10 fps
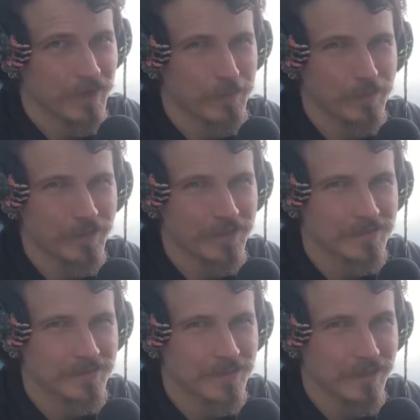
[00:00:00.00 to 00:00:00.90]
my
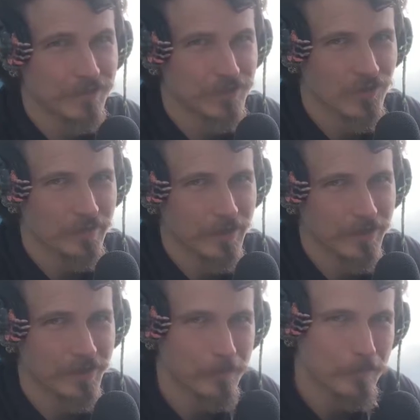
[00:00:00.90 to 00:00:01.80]
place out in
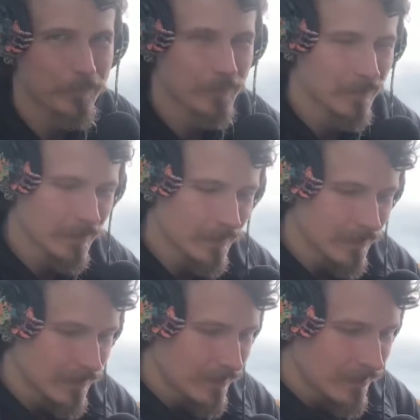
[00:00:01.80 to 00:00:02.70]
Tribeca,
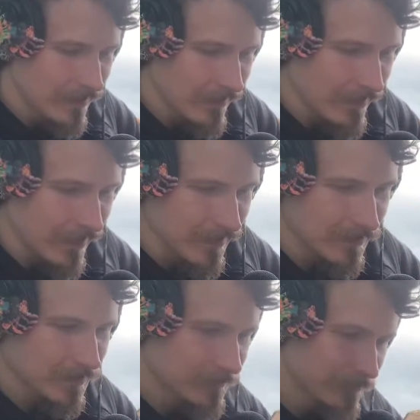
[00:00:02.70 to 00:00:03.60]

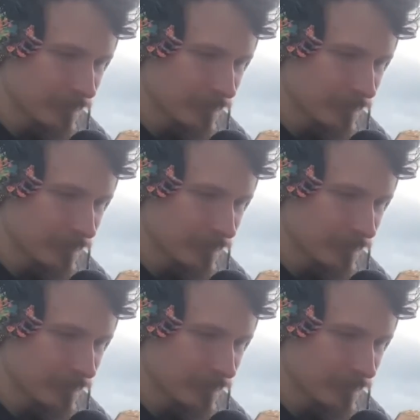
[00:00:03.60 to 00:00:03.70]
that,